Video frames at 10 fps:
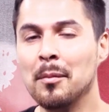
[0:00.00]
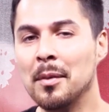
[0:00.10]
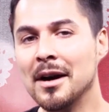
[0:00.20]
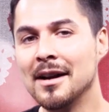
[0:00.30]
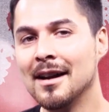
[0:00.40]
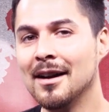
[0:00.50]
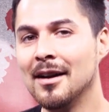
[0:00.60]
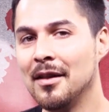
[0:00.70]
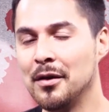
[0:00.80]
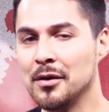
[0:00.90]
But
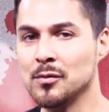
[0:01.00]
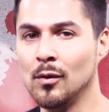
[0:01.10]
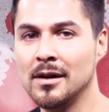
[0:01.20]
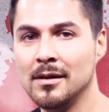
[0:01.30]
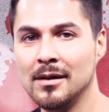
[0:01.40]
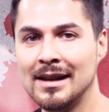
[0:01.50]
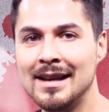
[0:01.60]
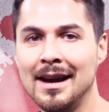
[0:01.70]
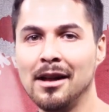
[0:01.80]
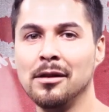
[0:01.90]
there's one
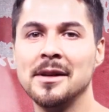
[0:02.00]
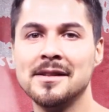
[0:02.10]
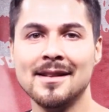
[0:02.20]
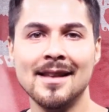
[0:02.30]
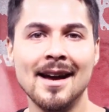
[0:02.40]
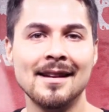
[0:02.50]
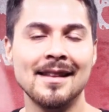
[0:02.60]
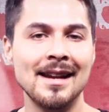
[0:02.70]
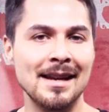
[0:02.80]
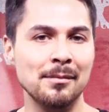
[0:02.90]
key element to
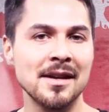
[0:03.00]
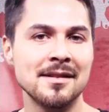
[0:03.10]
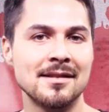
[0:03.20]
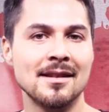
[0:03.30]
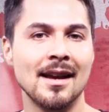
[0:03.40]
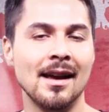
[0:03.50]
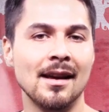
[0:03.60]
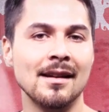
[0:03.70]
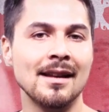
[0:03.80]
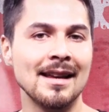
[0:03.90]
that he missed,
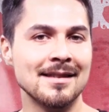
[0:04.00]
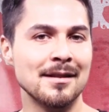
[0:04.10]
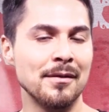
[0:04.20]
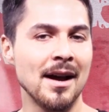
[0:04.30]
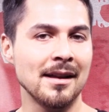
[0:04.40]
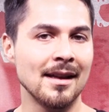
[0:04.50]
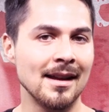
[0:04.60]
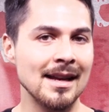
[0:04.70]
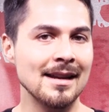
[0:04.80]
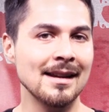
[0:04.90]
and is the fact
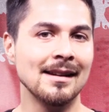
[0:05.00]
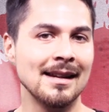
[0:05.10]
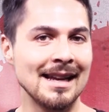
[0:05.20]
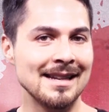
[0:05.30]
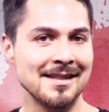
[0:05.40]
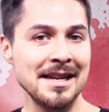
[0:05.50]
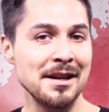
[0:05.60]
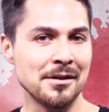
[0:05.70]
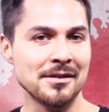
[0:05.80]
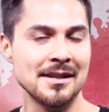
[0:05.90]
that he didn't get his
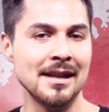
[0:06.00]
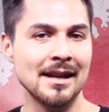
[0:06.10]
ears. He